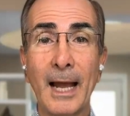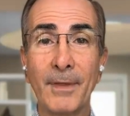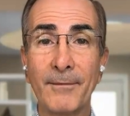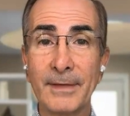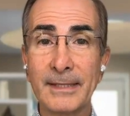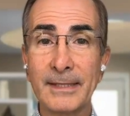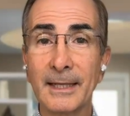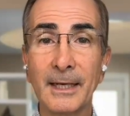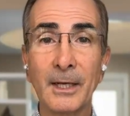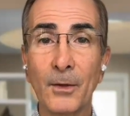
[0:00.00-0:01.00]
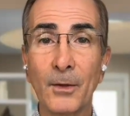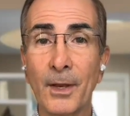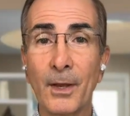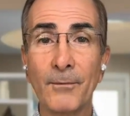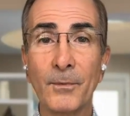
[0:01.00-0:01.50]
the facility or the
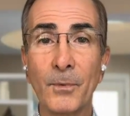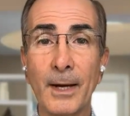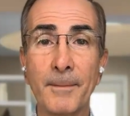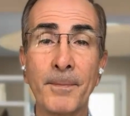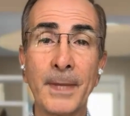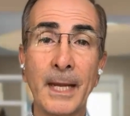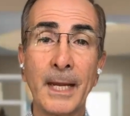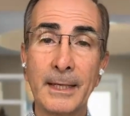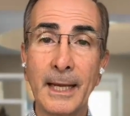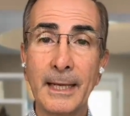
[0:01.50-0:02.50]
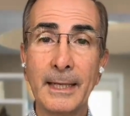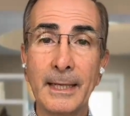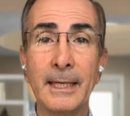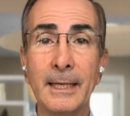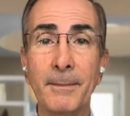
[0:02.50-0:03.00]
loved one take
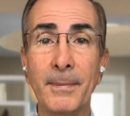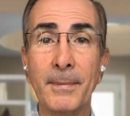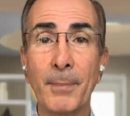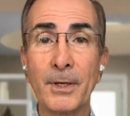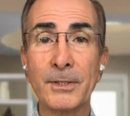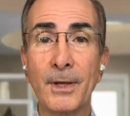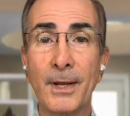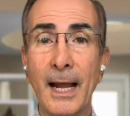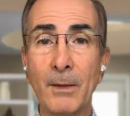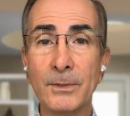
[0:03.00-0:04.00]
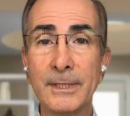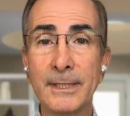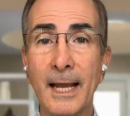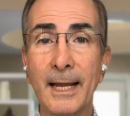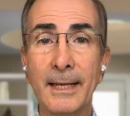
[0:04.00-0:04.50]
the person
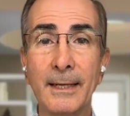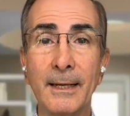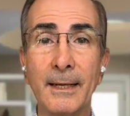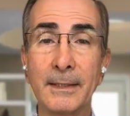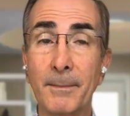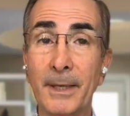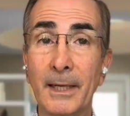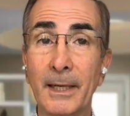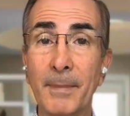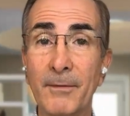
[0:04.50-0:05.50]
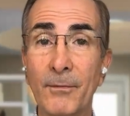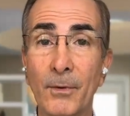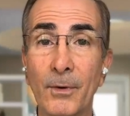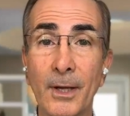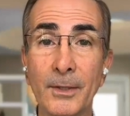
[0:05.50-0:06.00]
outside, typically before
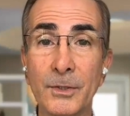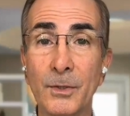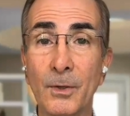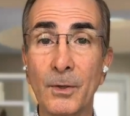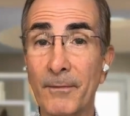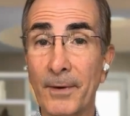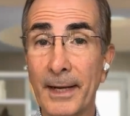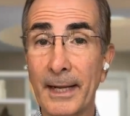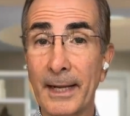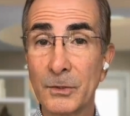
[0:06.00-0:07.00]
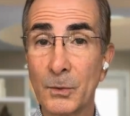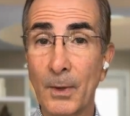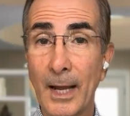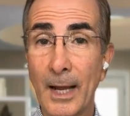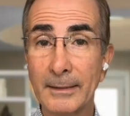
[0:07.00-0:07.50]
lunch or before it gets too
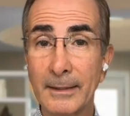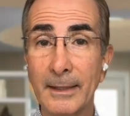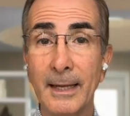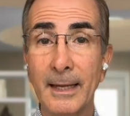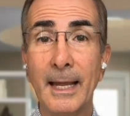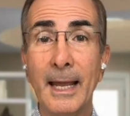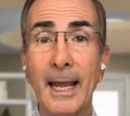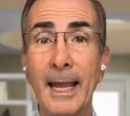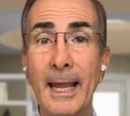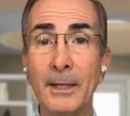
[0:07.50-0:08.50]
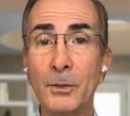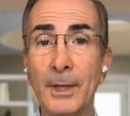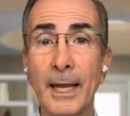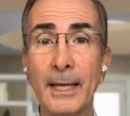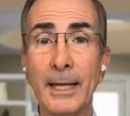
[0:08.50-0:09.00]
hot, and to
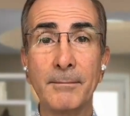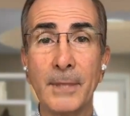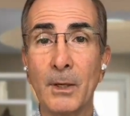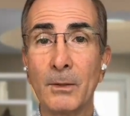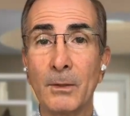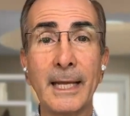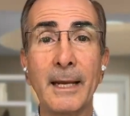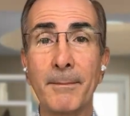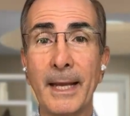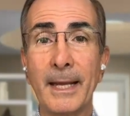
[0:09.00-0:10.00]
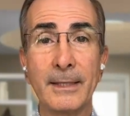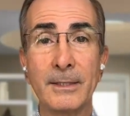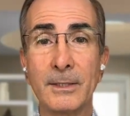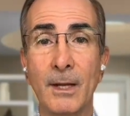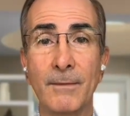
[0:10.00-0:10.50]
get 10
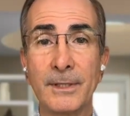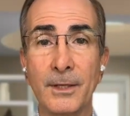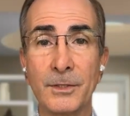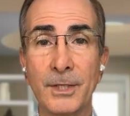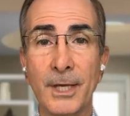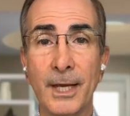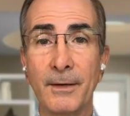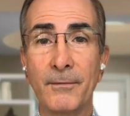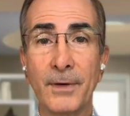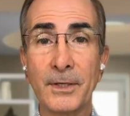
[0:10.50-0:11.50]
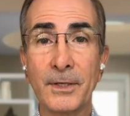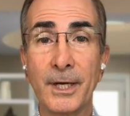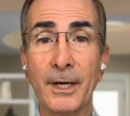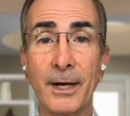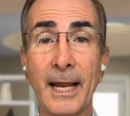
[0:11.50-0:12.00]
minutes of sunshine and fresh
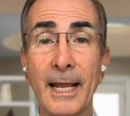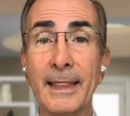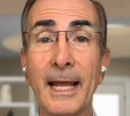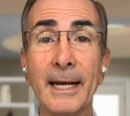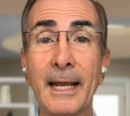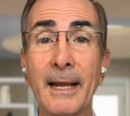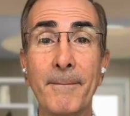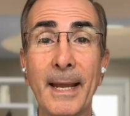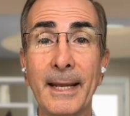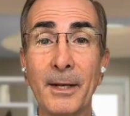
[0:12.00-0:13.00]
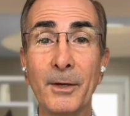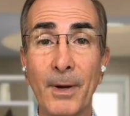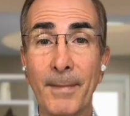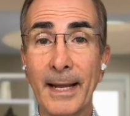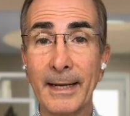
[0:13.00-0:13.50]
air, and that can make a
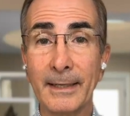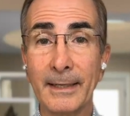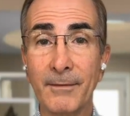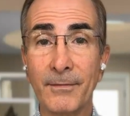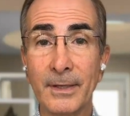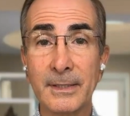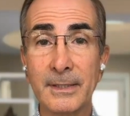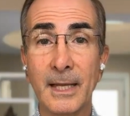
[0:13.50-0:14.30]
dramatic difference.